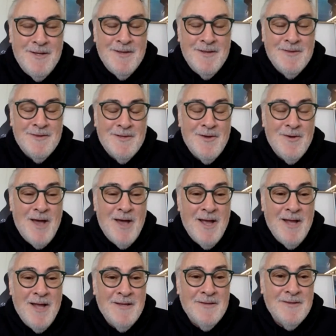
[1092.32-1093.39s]
so
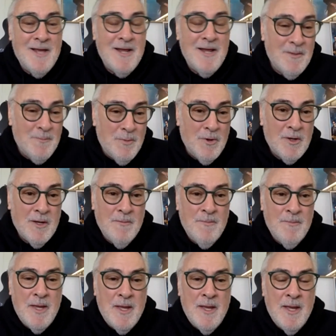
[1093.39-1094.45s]
I decided to book them.
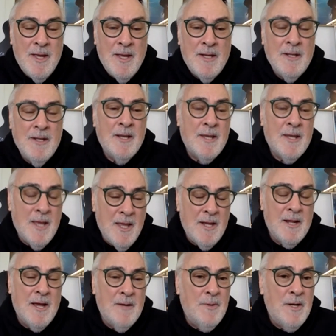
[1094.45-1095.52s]
And again,
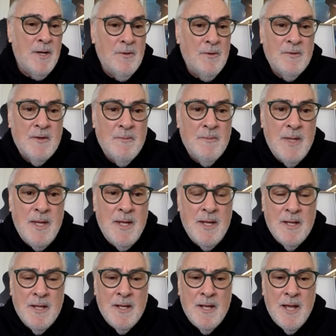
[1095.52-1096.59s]
unbeknownst to me,
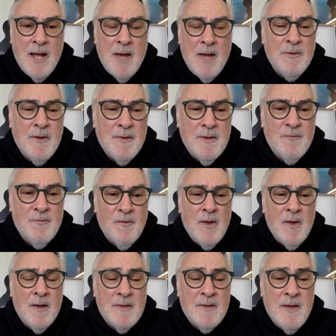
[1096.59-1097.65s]
I was on the
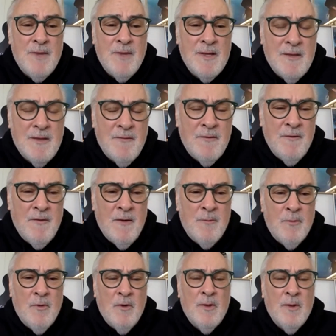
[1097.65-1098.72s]
1775
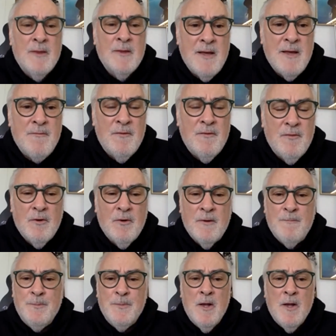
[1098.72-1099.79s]
Broadway on the 7th floor.
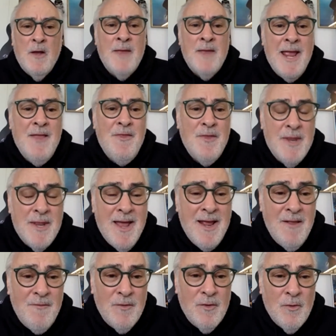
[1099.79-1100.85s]
On the 8th and
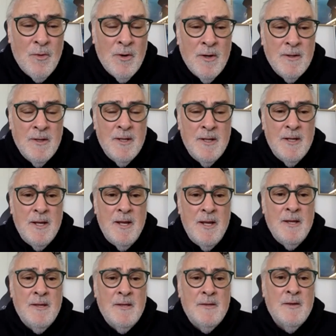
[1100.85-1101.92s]
9th floor
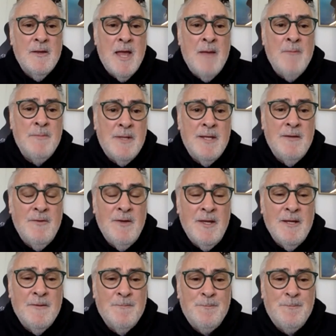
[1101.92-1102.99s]
is
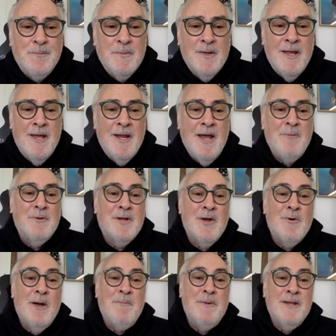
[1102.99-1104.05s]
MTV. And I would
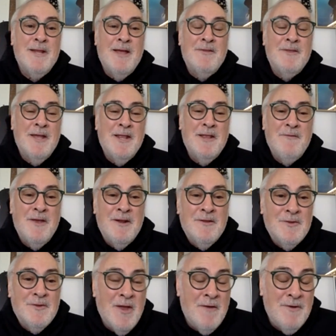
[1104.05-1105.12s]
go up and down the
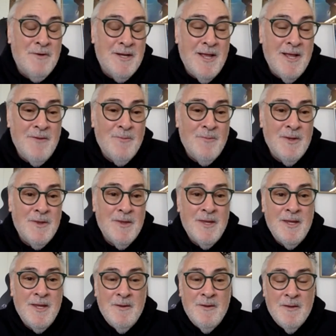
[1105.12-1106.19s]
elevators every day with
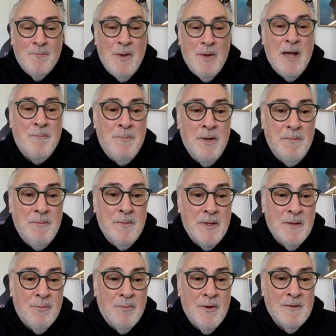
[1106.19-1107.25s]
the Bob Pittman,
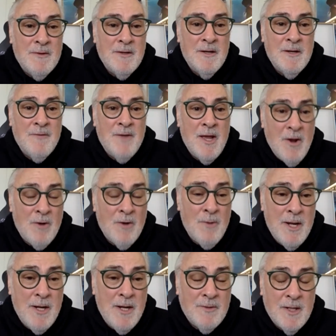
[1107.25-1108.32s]
the president of
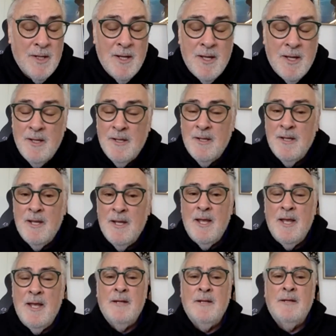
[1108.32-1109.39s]
iHeartRadio today,
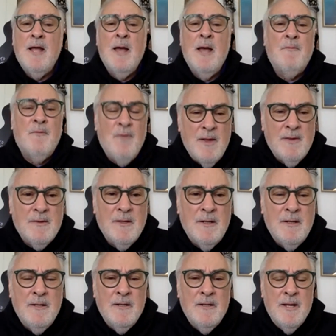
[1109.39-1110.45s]
and Tom
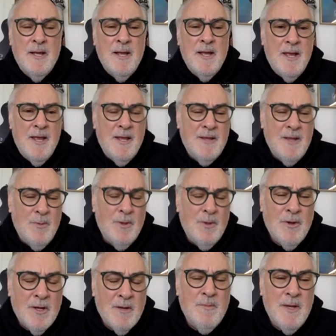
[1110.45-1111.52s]
Freston. And they would
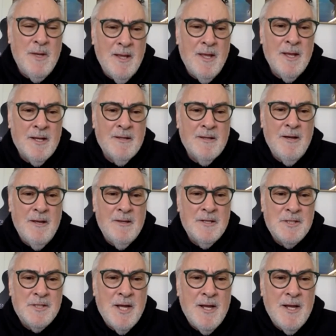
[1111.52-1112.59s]
look at me like, oh, the
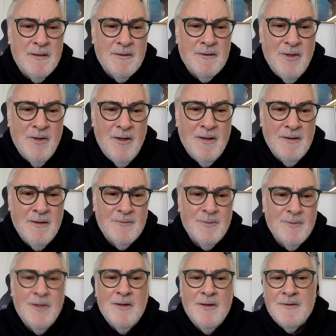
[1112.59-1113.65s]
Giants lost. We
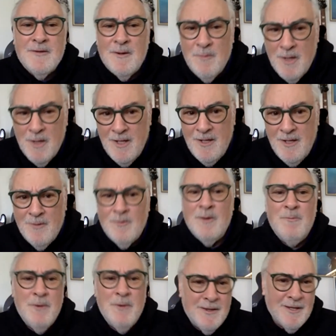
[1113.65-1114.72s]
lost our money.
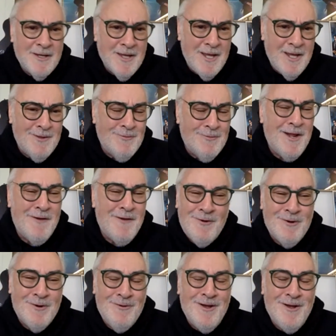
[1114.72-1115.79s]
We bet the games, whatever
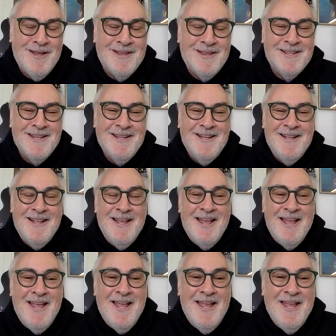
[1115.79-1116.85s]
it was.
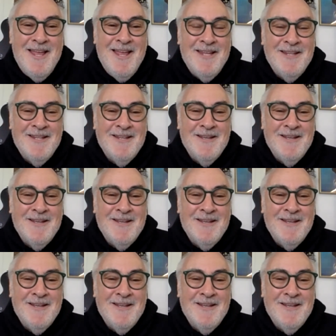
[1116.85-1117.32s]
And